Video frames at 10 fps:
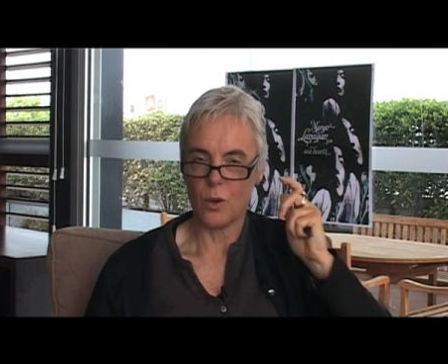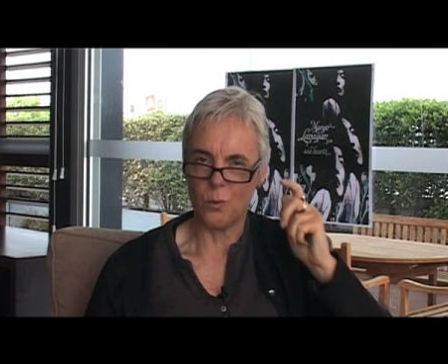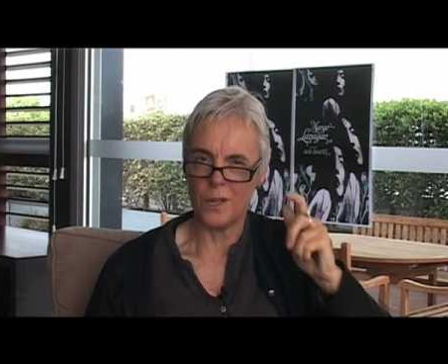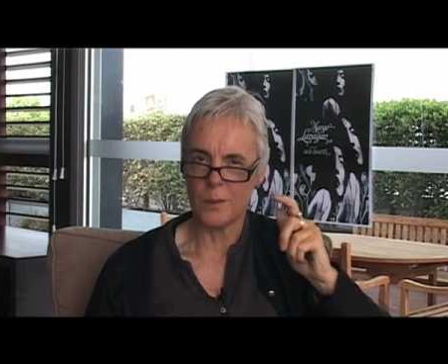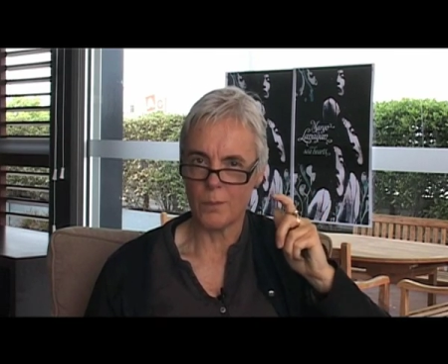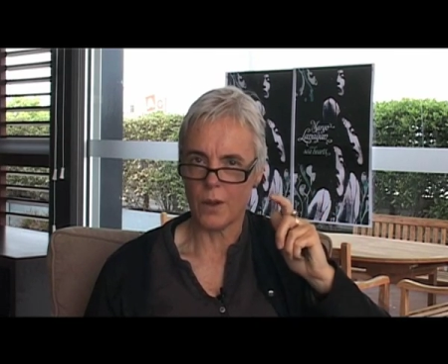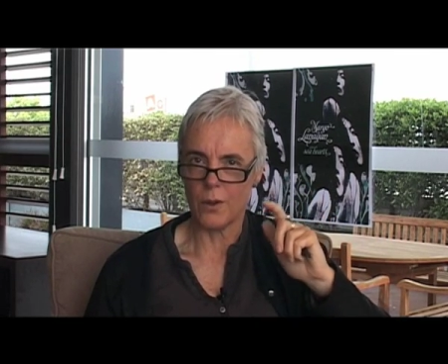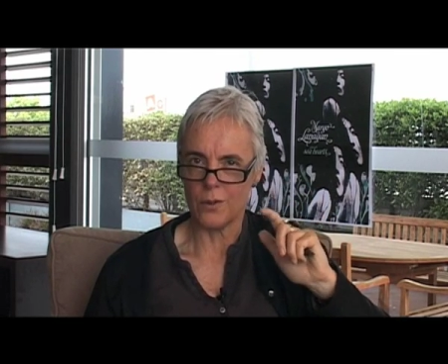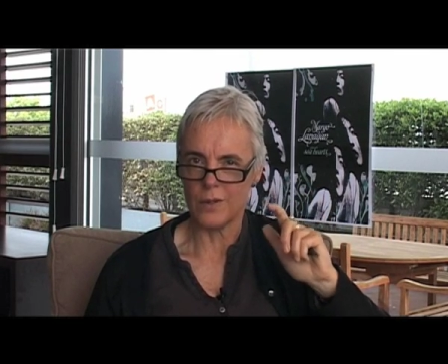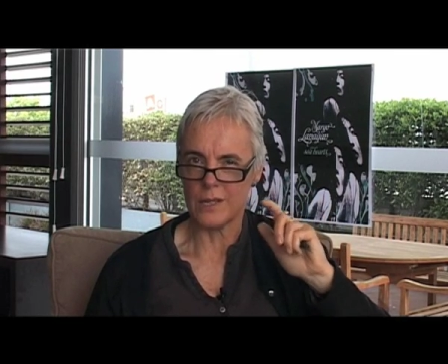
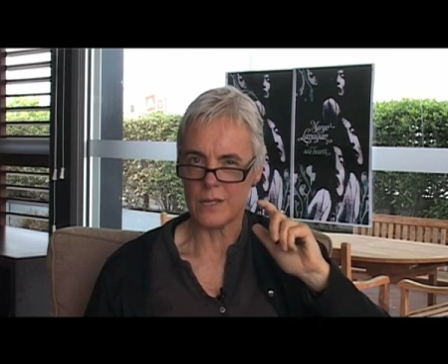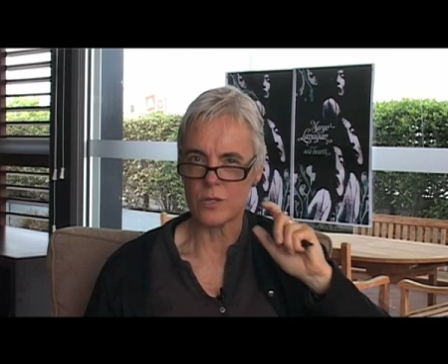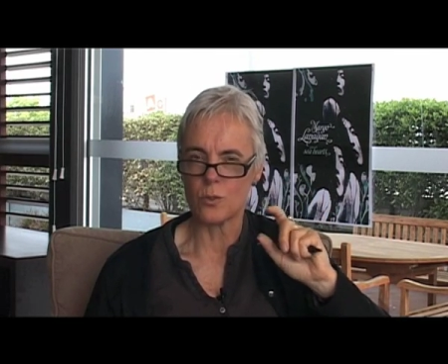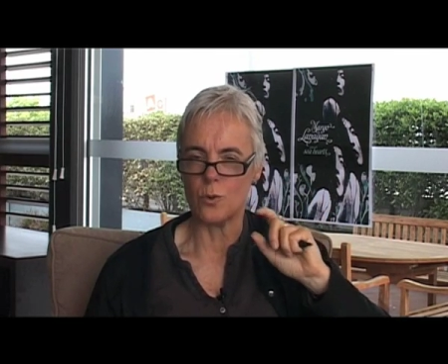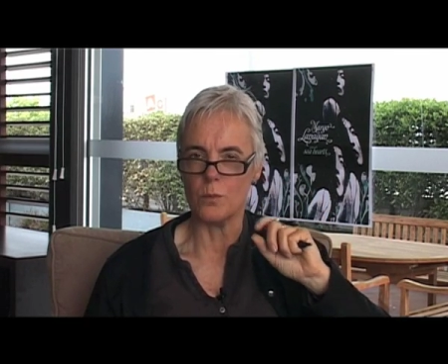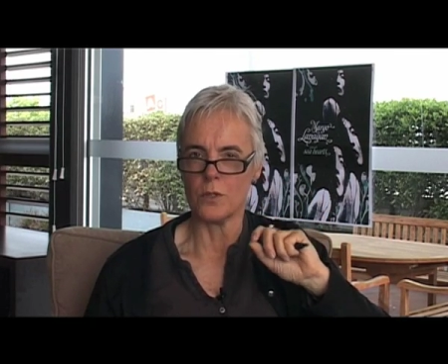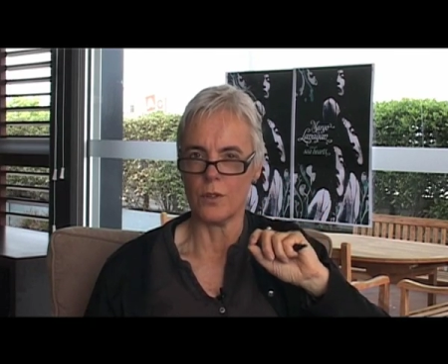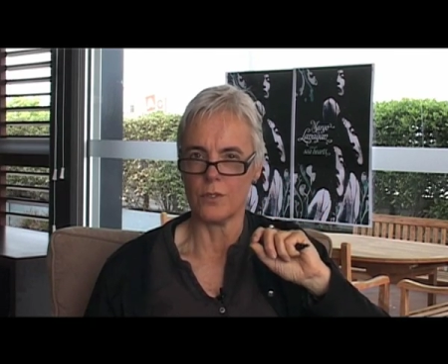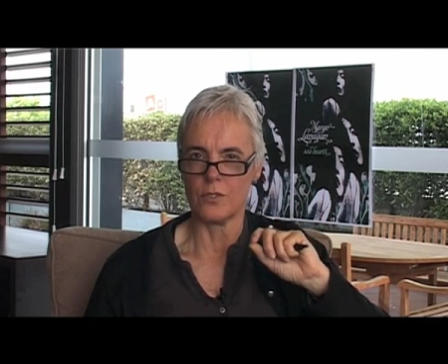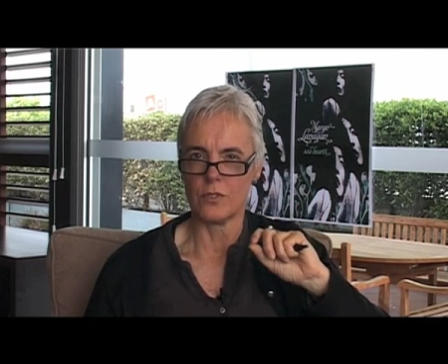wind-blown and
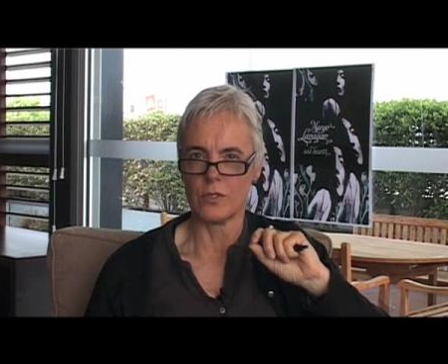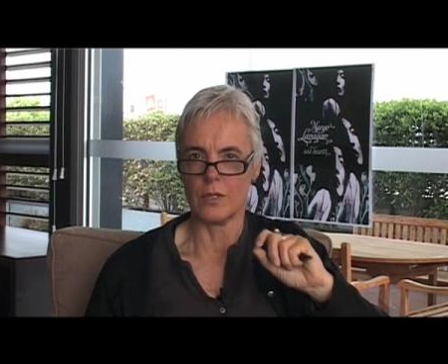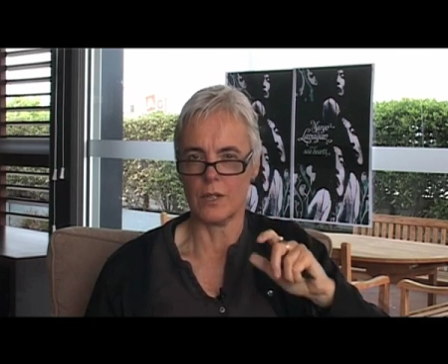storm-tossed.